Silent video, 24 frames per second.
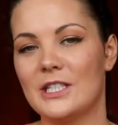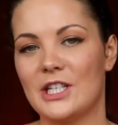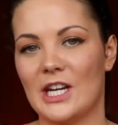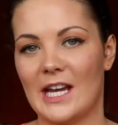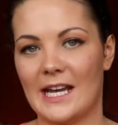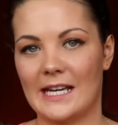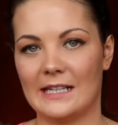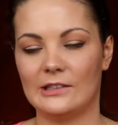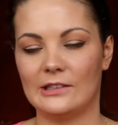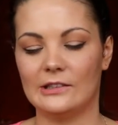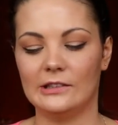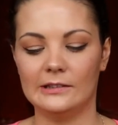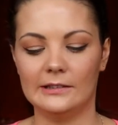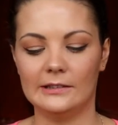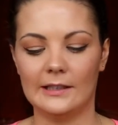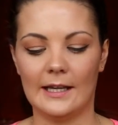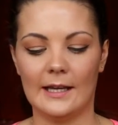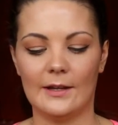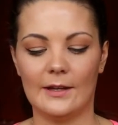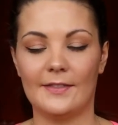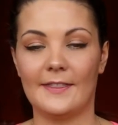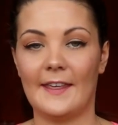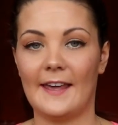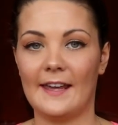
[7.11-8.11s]
channel.
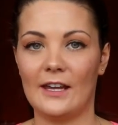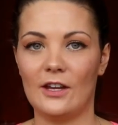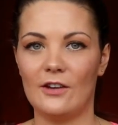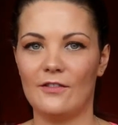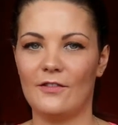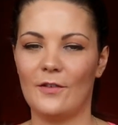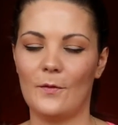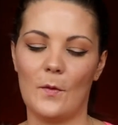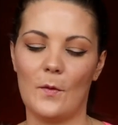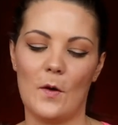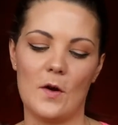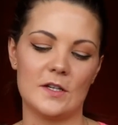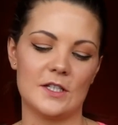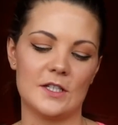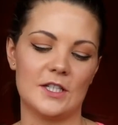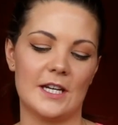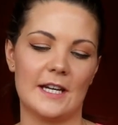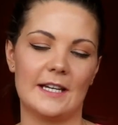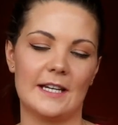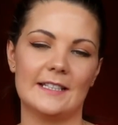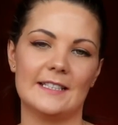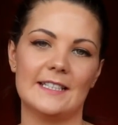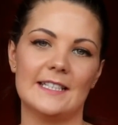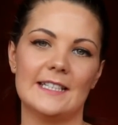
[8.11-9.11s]
Thank you for
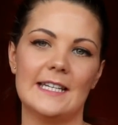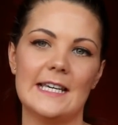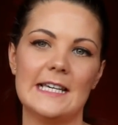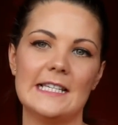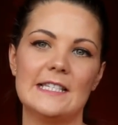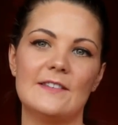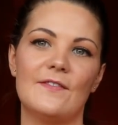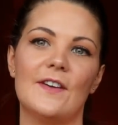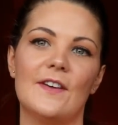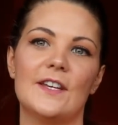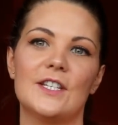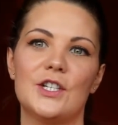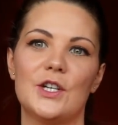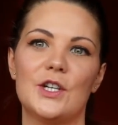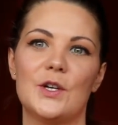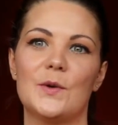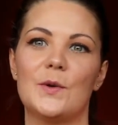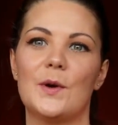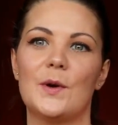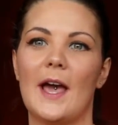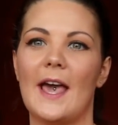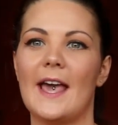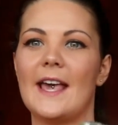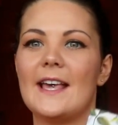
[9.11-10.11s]
watching. Today's
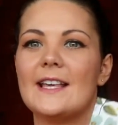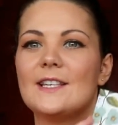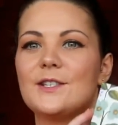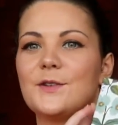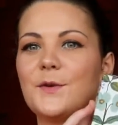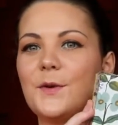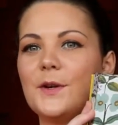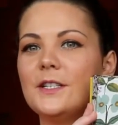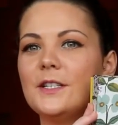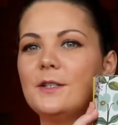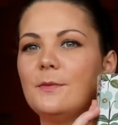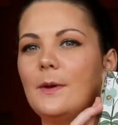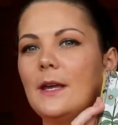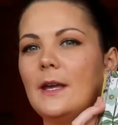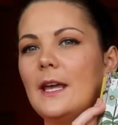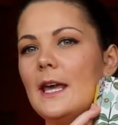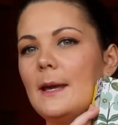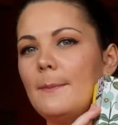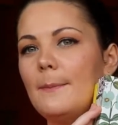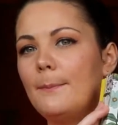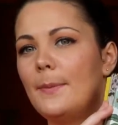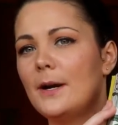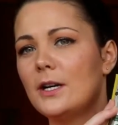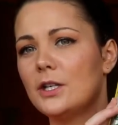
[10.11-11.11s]
video is going to be
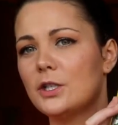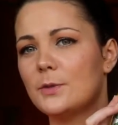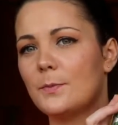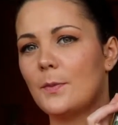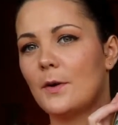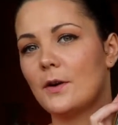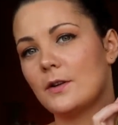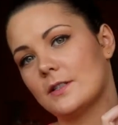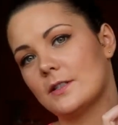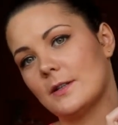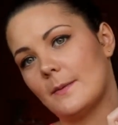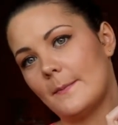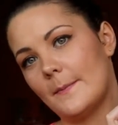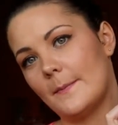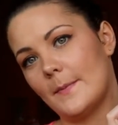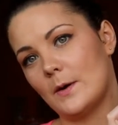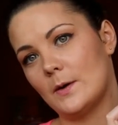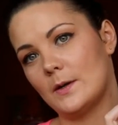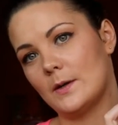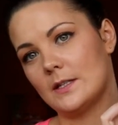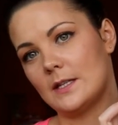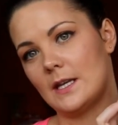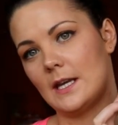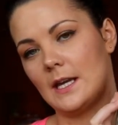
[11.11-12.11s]
a Birchbox
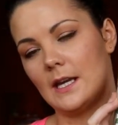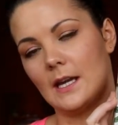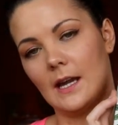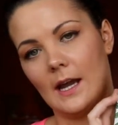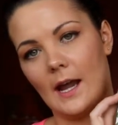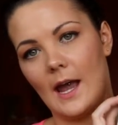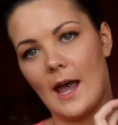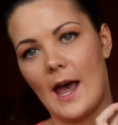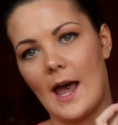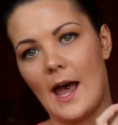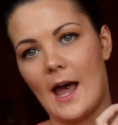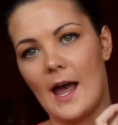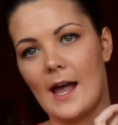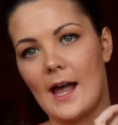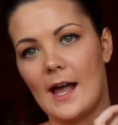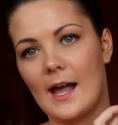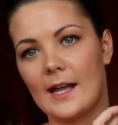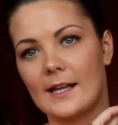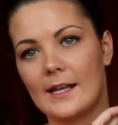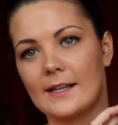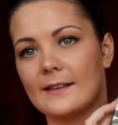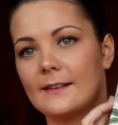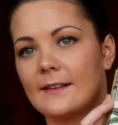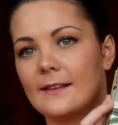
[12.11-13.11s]
unboxing,
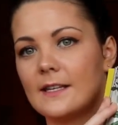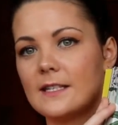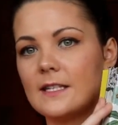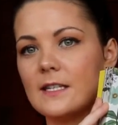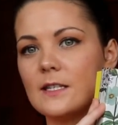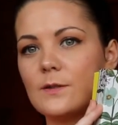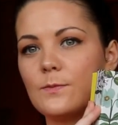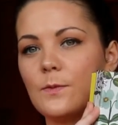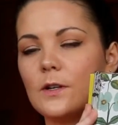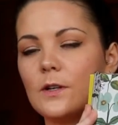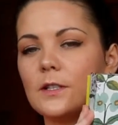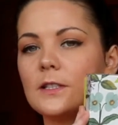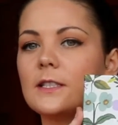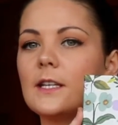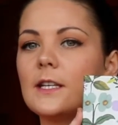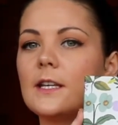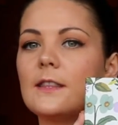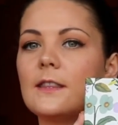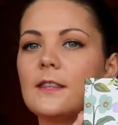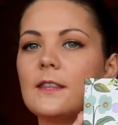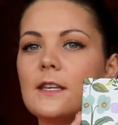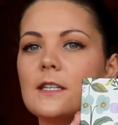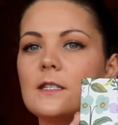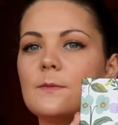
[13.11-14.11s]
and this is what
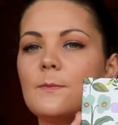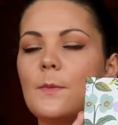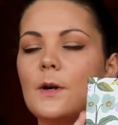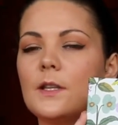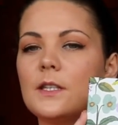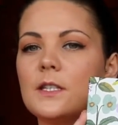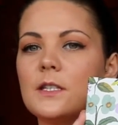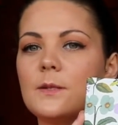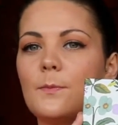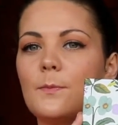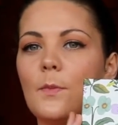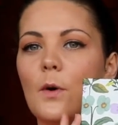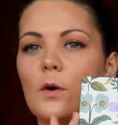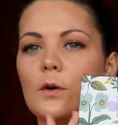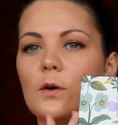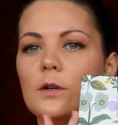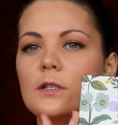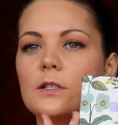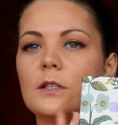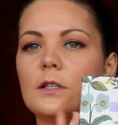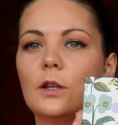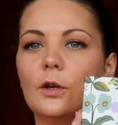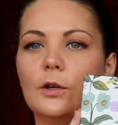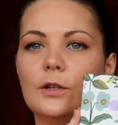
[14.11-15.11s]
this month's
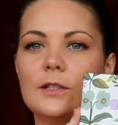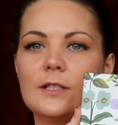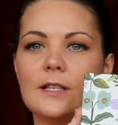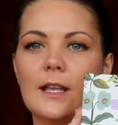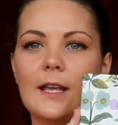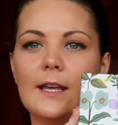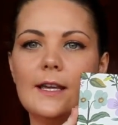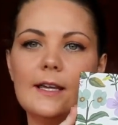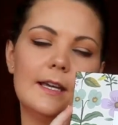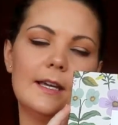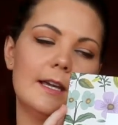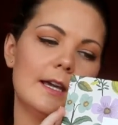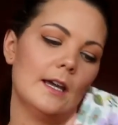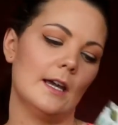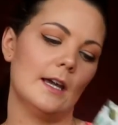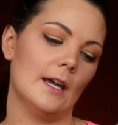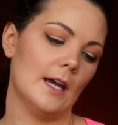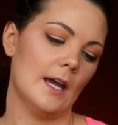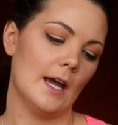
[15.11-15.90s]
box looks like.